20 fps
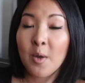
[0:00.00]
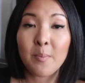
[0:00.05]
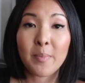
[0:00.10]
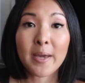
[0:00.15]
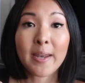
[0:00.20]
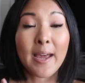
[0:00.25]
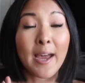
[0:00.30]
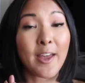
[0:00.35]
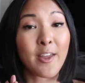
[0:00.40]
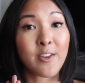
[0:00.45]

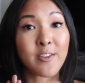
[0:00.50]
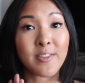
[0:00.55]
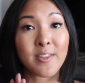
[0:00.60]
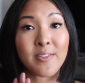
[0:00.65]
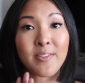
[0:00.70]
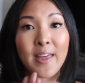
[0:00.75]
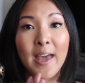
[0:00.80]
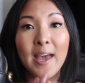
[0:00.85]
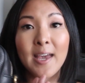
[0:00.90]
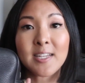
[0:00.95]
But other
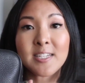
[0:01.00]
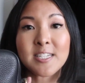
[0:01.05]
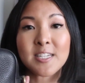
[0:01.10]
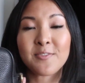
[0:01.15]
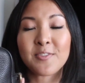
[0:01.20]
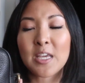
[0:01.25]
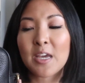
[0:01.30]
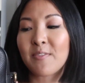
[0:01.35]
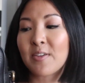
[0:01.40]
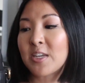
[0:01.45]
than that,
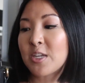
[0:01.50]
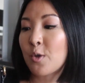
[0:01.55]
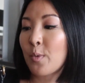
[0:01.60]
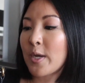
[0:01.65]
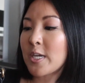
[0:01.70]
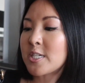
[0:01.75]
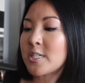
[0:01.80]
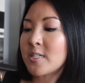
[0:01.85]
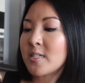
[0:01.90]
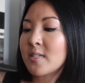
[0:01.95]
if you have any
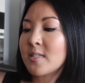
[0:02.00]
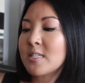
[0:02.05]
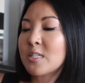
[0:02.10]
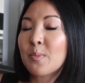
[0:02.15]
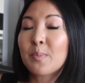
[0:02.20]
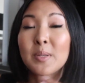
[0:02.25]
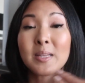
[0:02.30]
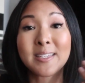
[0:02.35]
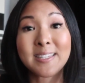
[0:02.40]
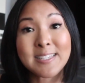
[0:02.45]
questions,
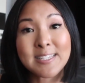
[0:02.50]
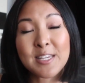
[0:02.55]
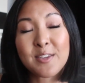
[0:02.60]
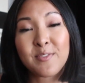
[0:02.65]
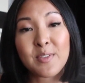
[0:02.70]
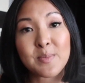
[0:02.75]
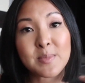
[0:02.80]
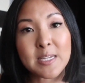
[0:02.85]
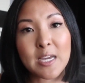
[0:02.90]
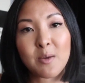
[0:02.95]
please leave
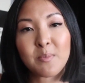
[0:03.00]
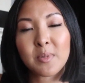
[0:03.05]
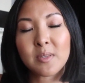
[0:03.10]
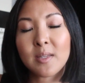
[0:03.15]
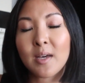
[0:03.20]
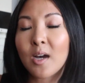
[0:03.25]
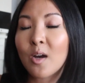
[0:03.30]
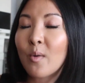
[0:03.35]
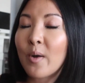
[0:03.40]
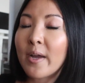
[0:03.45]
them down below.